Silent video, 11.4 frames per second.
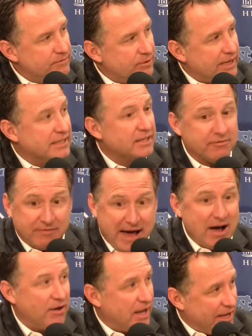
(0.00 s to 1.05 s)
We got to the
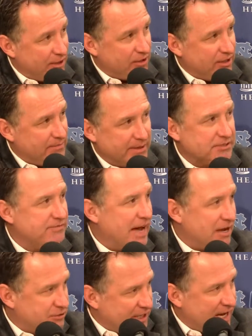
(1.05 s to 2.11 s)
foul line early, missed
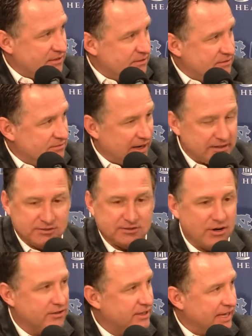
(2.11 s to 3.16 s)
foul shots right to
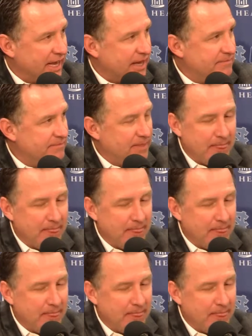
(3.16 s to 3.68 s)
start the game.